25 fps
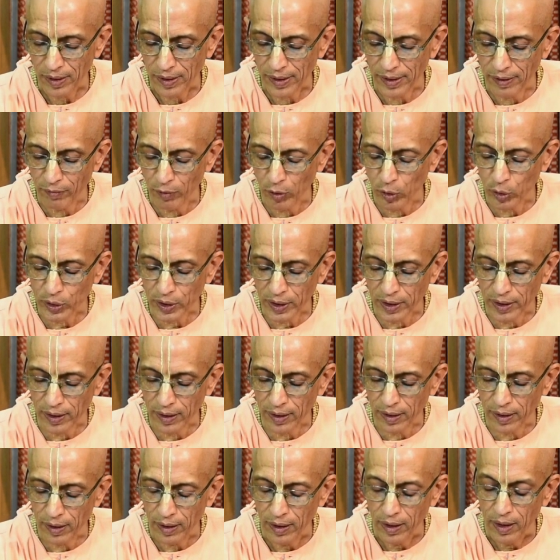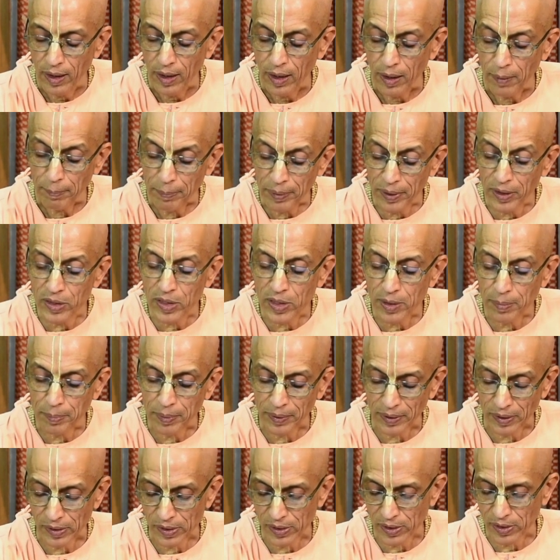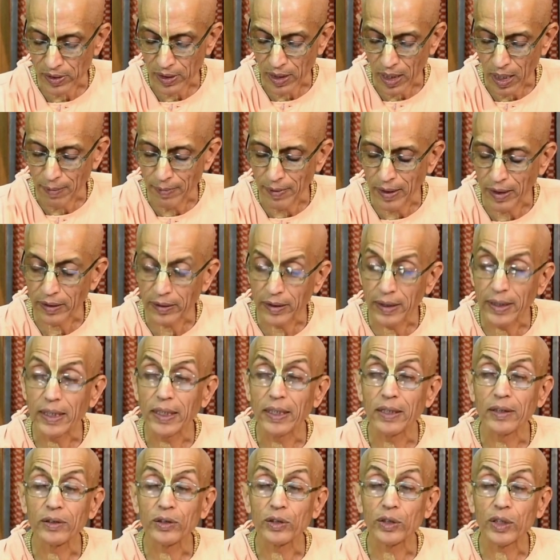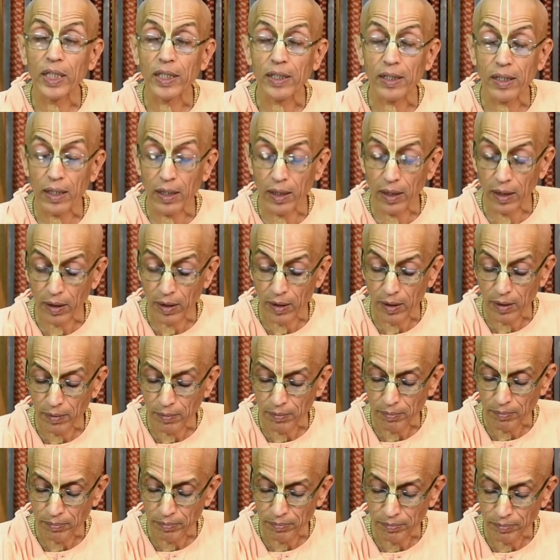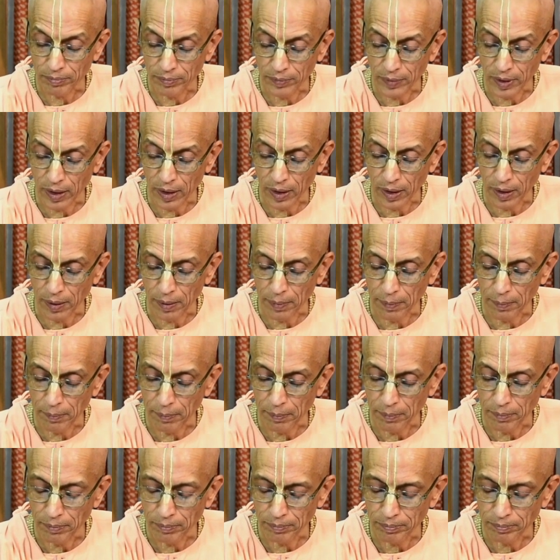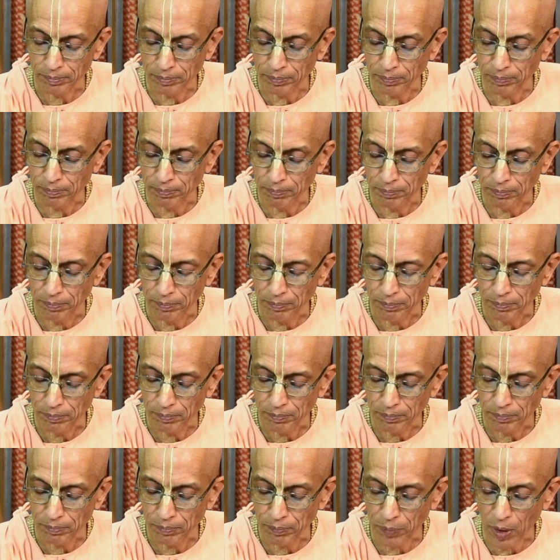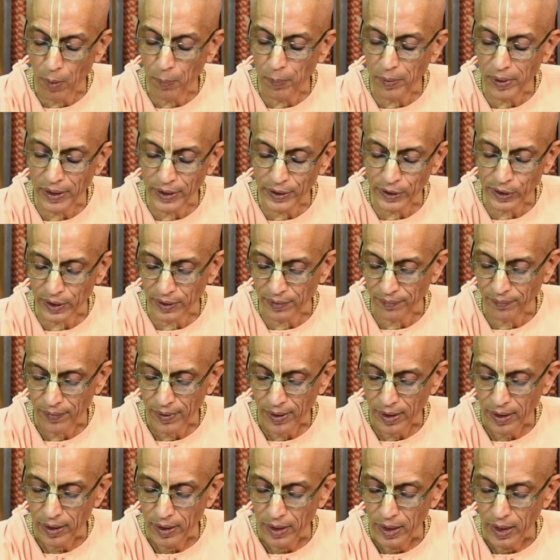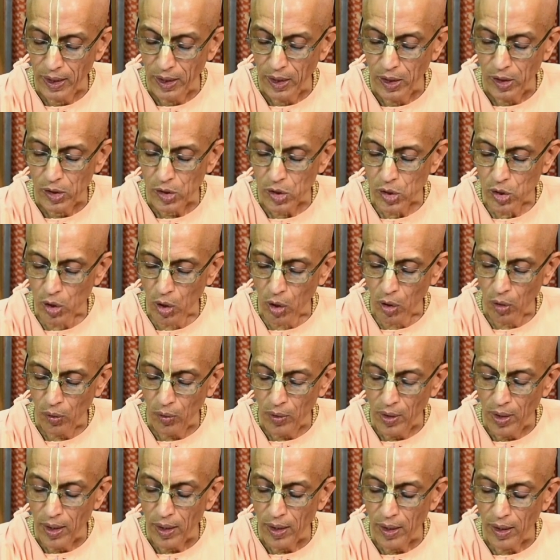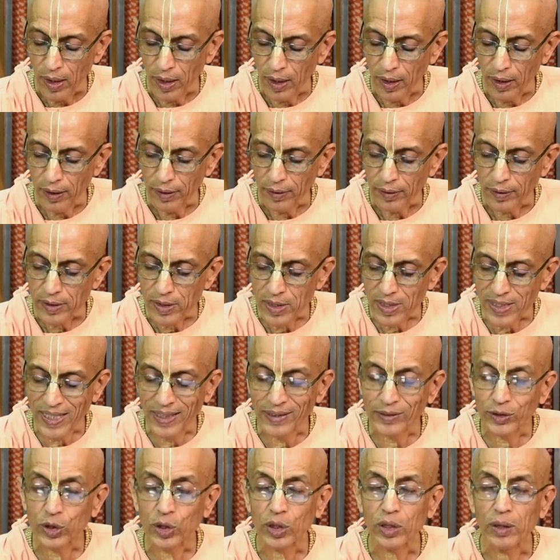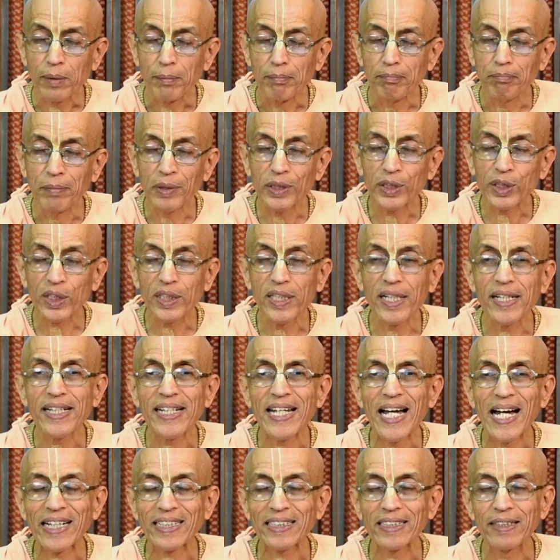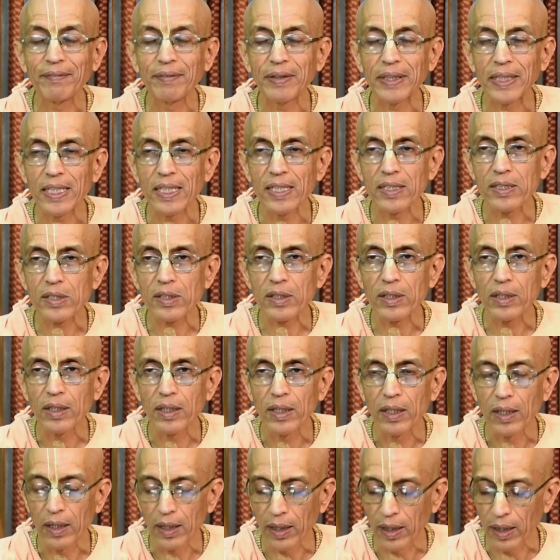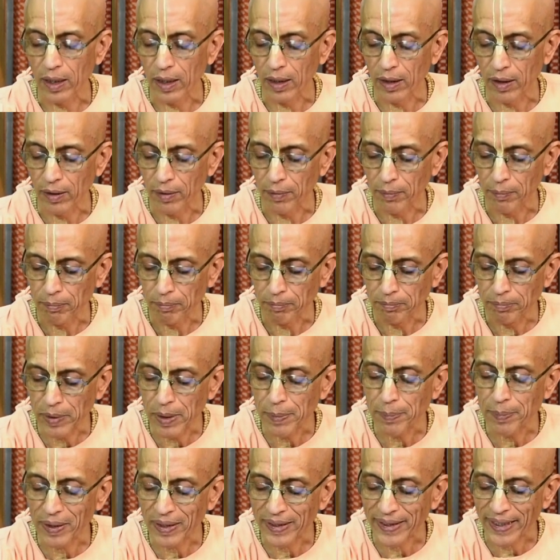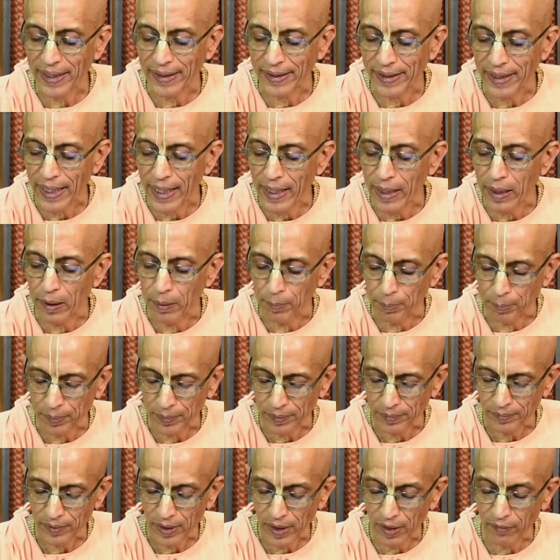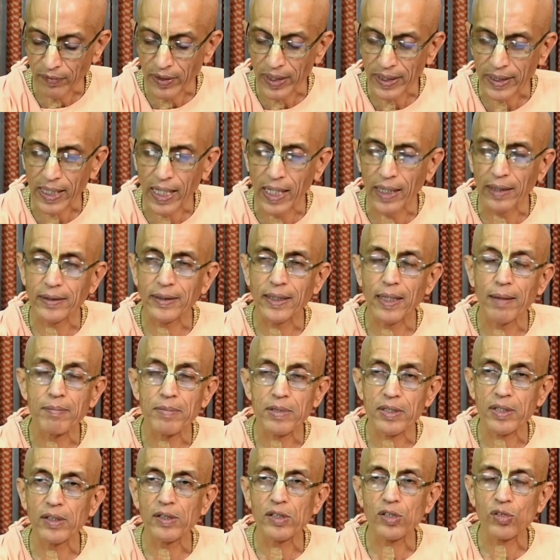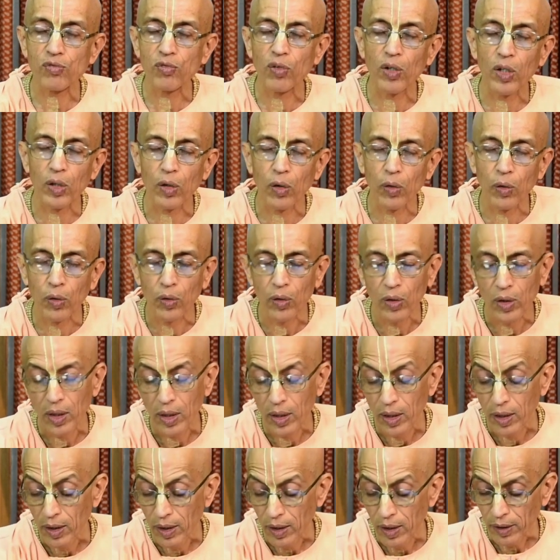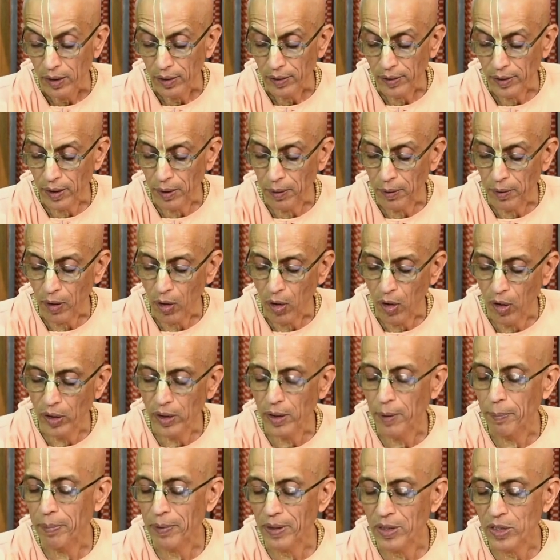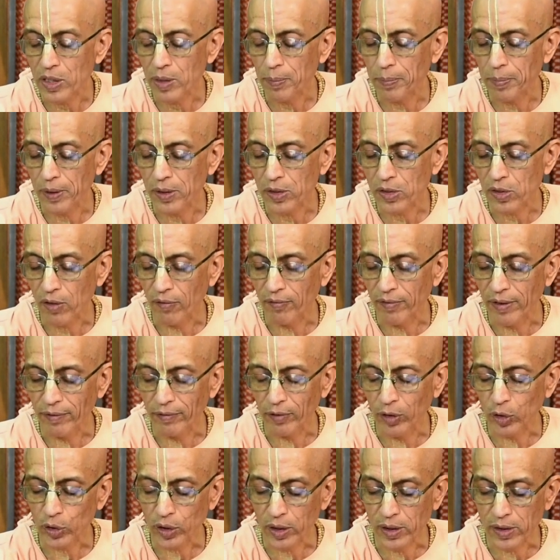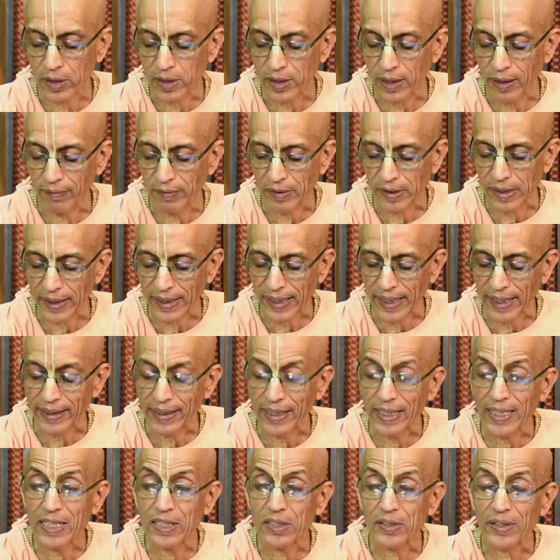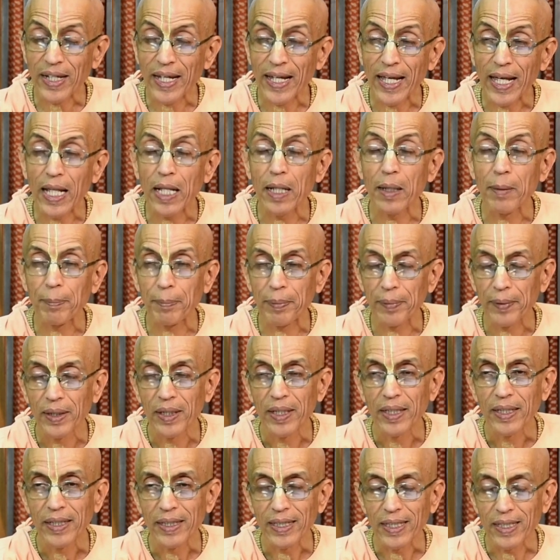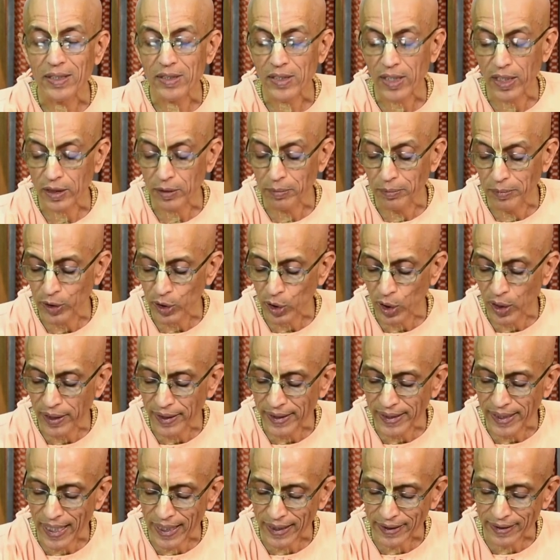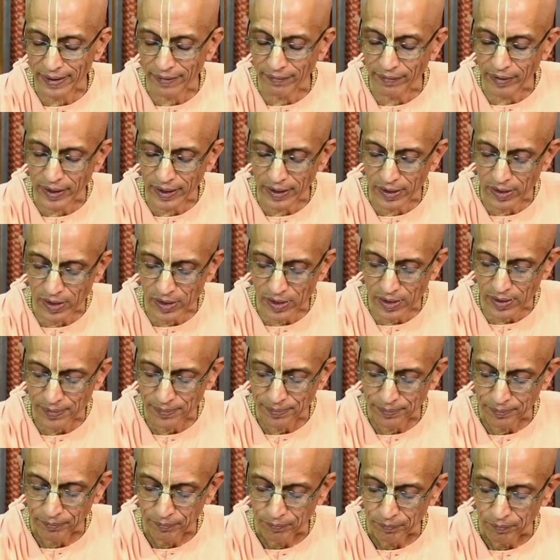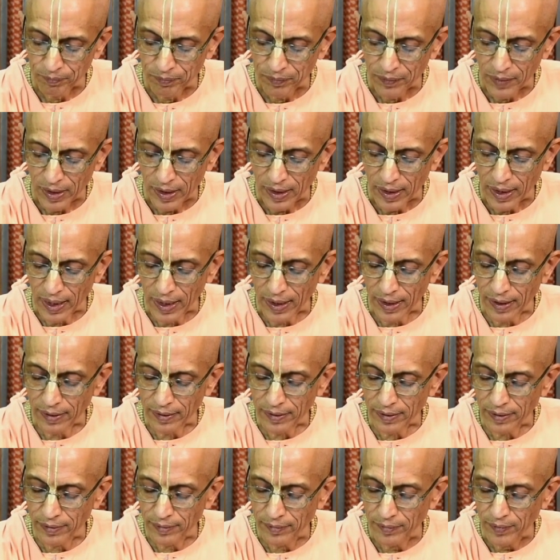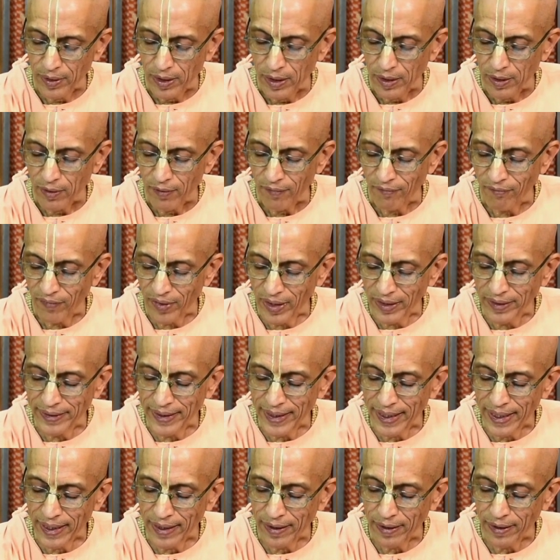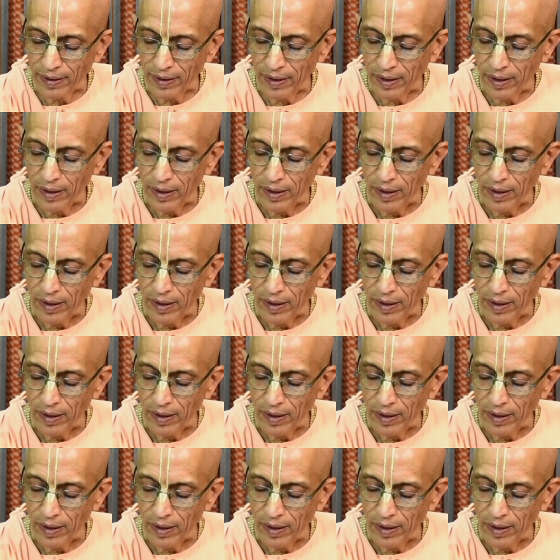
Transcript: devotional principles among the general uh, population. So, uh, such missionary activities uh, people can help if they can't themselves follow the all the principles of devotional service. They can at least help in such missionary activities, and uh, when they